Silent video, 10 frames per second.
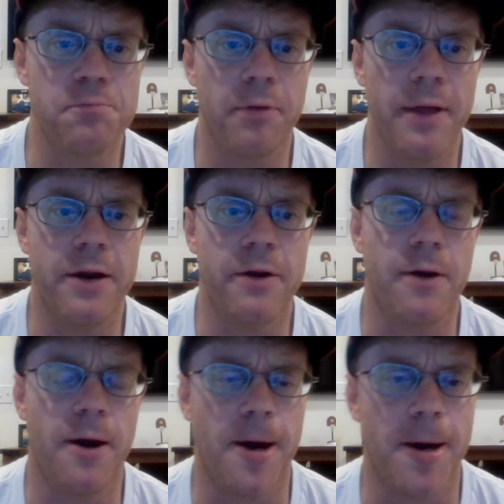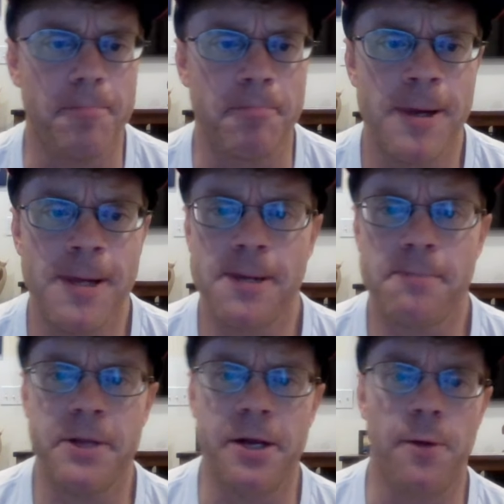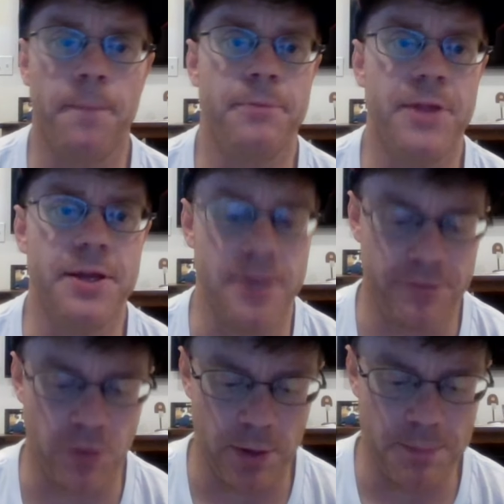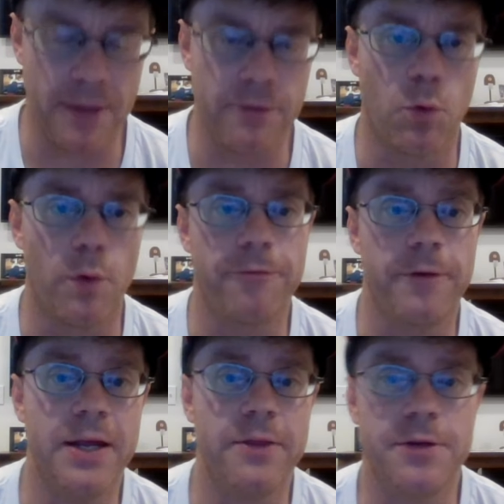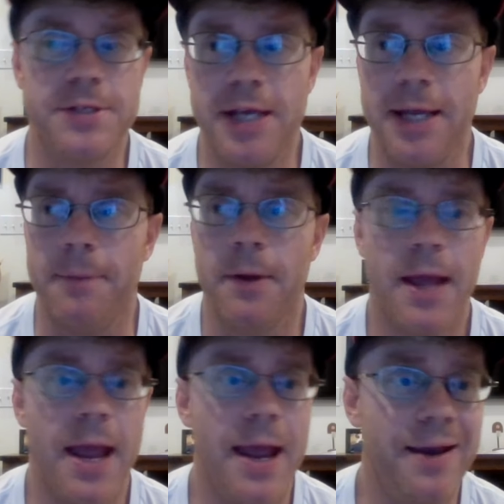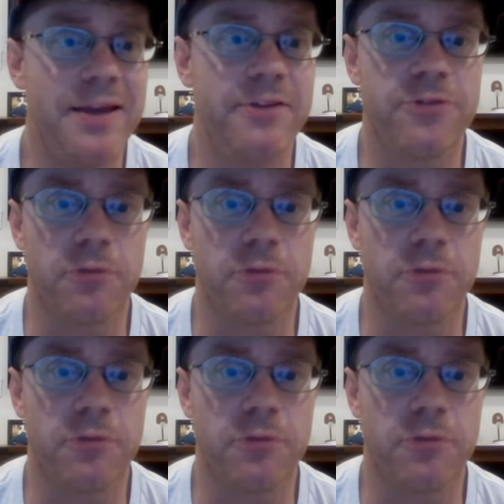player, that is going to be on the court for either team. And he's